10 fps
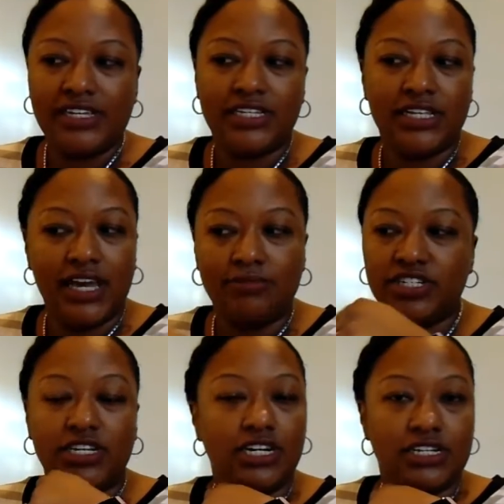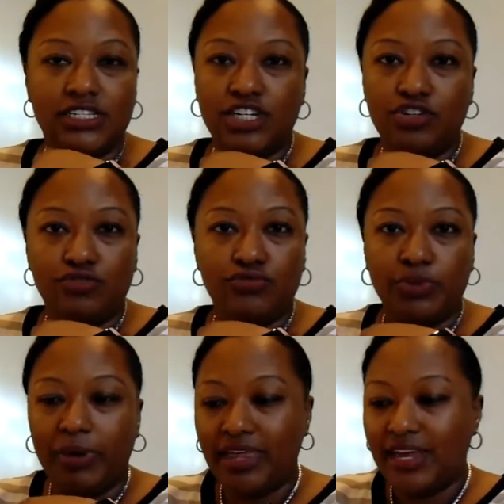basically I'm just going to continue
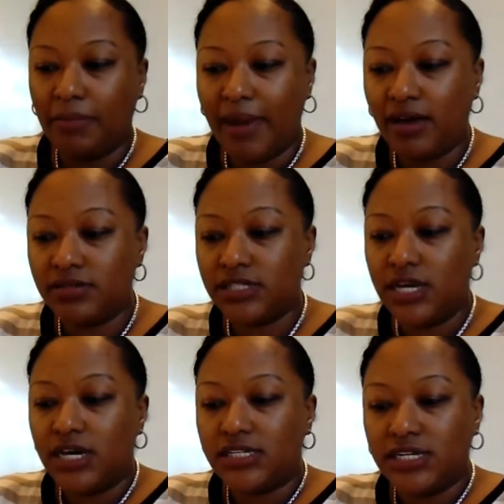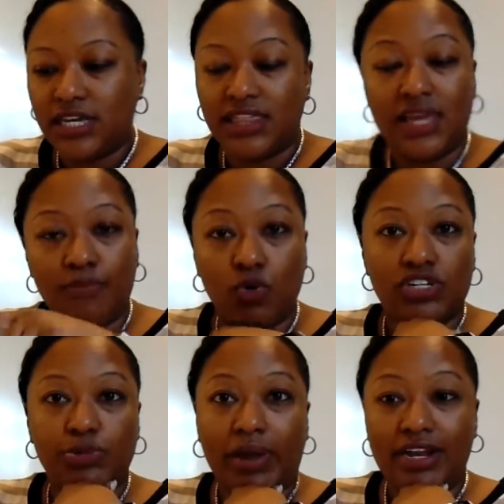to pay that amount to get that
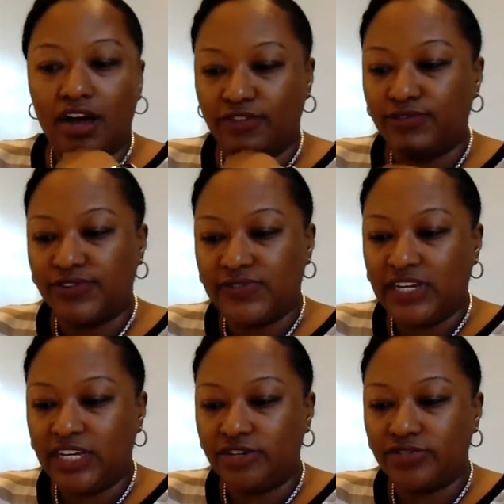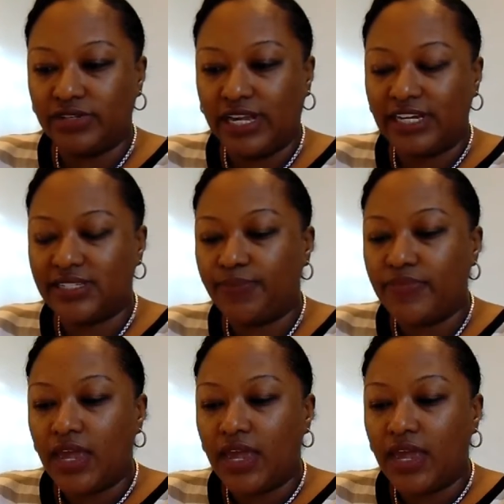mortgage paid off in 15 years or less.